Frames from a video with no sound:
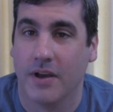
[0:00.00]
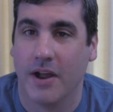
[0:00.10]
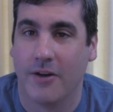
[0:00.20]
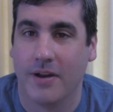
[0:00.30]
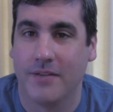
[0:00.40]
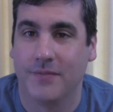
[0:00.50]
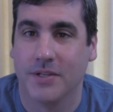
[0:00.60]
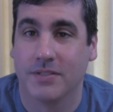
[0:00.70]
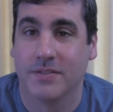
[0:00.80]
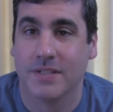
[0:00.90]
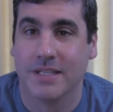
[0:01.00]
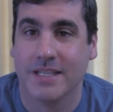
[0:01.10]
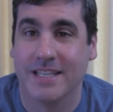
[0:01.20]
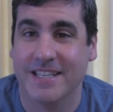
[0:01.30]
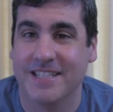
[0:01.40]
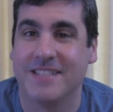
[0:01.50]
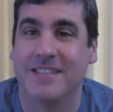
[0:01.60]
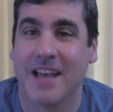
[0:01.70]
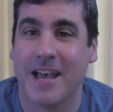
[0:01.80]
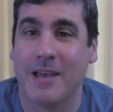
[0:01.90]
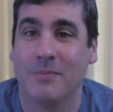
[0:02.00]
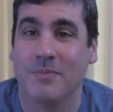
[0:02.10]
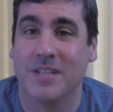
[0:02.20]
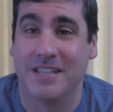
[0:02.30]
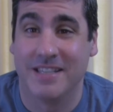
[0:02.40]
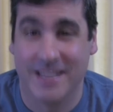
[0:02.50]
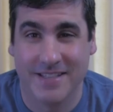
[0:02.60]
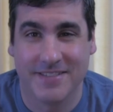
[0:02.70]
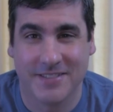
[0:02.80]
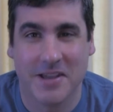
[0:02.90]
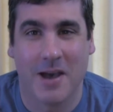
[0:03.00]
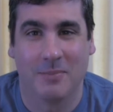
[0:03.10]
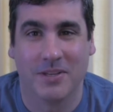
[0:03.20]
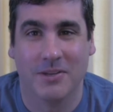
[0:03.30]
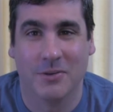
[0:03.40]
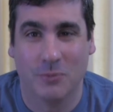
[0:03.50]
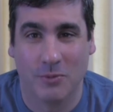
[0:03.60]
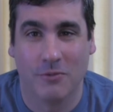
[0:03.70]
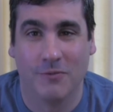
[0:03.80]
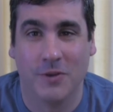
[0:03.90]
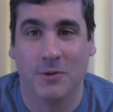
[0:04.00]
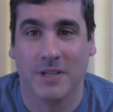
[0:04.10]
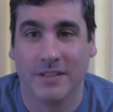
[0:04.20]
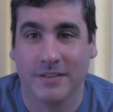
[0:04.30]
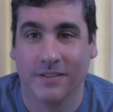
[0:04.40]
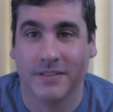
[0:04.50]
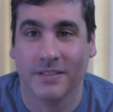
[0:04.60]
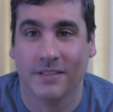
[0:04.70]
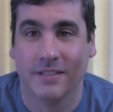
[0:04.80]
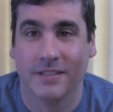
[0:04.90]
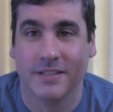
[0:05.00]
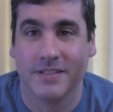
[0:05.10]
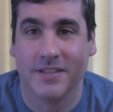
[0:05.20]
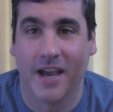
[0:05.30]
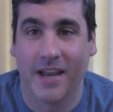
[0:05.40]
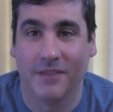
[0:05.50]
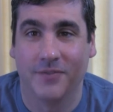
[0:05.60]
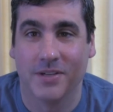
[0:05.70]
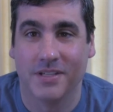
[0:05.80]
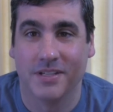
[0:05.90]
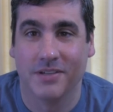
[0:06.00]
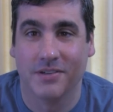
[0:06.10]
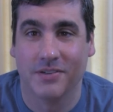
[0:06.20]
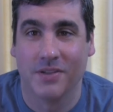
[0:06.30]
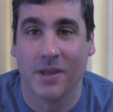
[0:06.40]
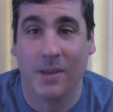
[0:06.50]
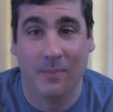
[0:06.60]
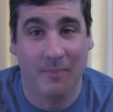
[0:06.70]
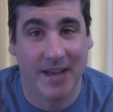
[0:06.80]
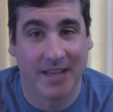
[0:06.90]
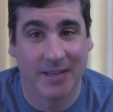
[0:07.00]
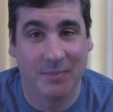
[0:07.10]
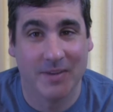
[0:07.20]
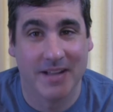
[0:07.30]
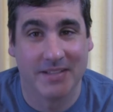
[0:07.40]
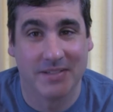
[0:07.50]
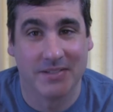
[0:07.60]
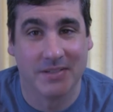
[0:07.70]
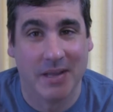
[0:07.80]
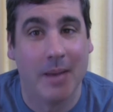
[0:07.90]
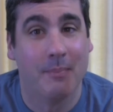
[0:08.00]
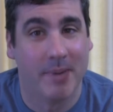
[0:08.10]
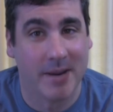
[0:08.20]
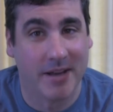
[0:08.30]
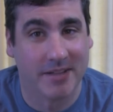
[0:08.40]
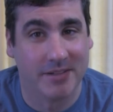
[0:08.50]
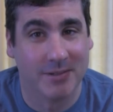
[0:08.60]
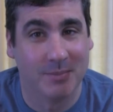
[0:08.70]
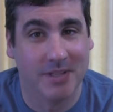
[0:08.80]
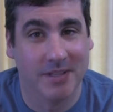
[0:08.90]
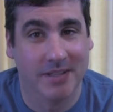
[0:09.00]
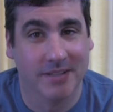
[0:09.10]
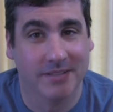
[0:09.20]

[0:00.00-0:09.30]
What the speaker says: Alright folks, it's time to get stompy. We're reviewing Tiny Frontiers, Mecha and Monsters by Nocturnal Media.